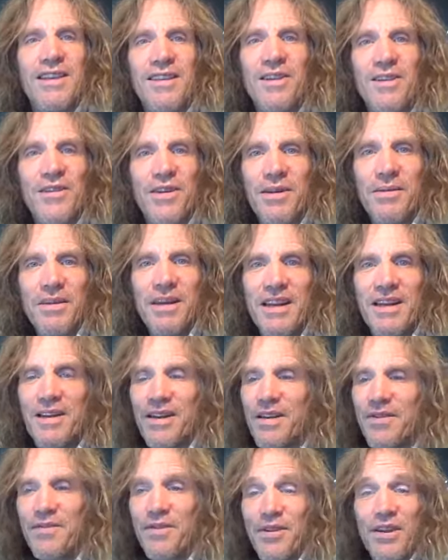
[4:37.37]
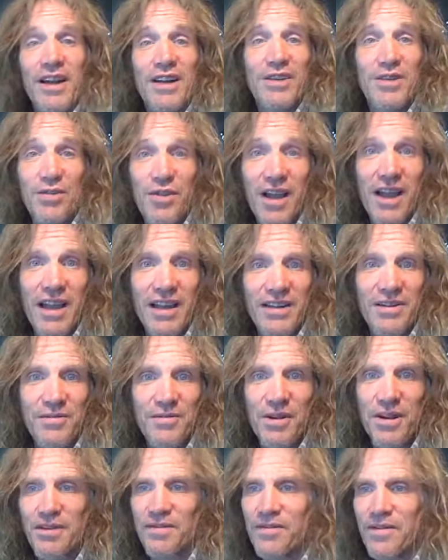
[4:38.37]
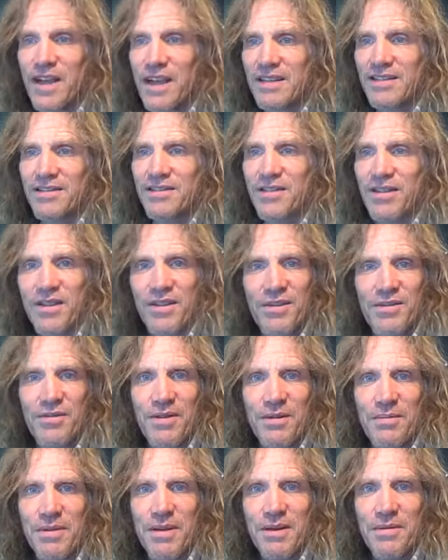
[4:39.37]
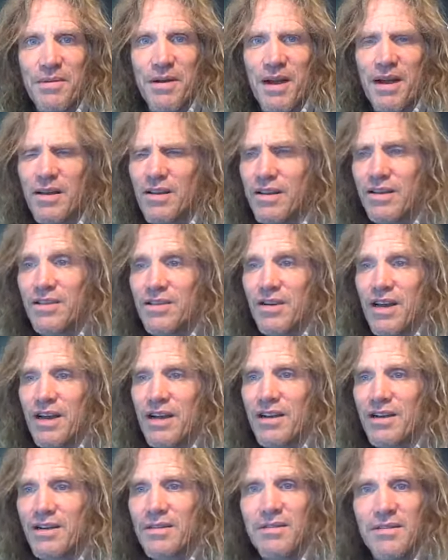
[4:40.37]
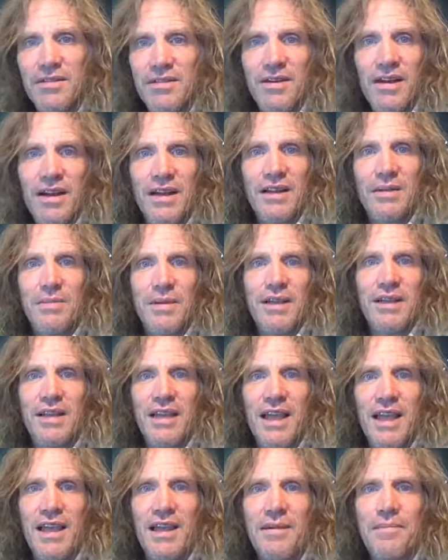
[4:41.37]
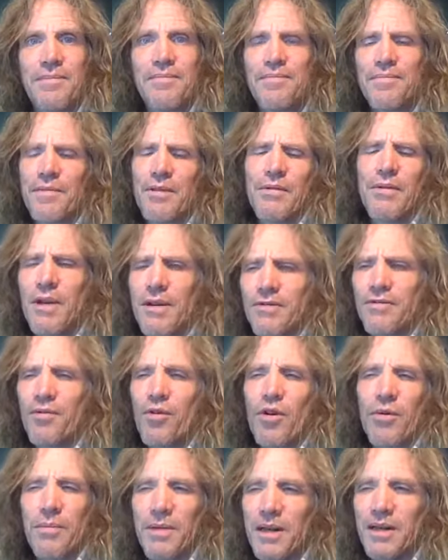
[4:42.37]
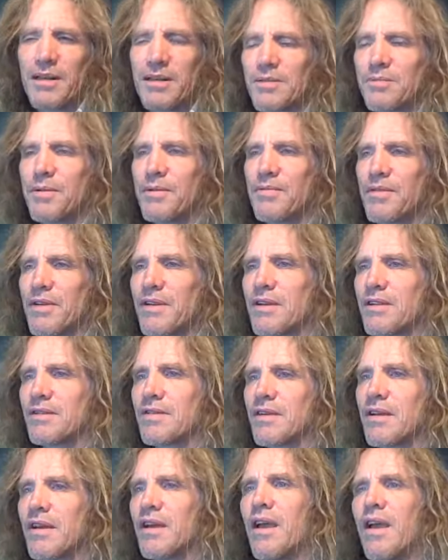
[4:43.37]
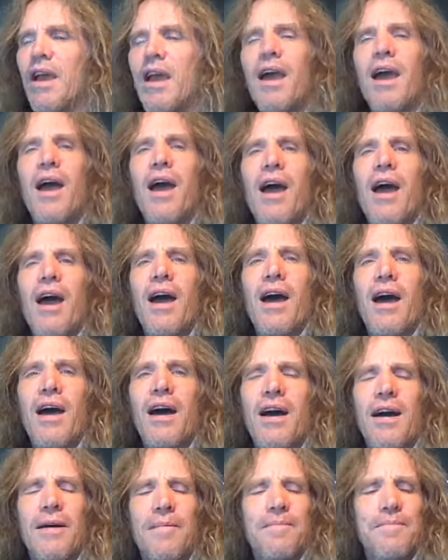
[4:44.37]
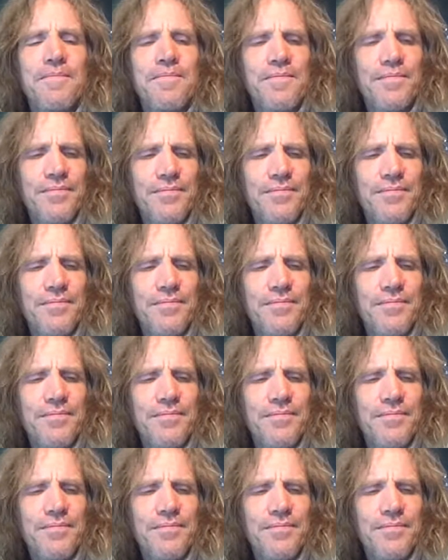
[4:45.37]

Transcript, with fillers: you know, and if you're not trying to run faster than three minute mile, then you're not gonna you're not gonna be in the game. Well, four minute. Let's be realistic. Um,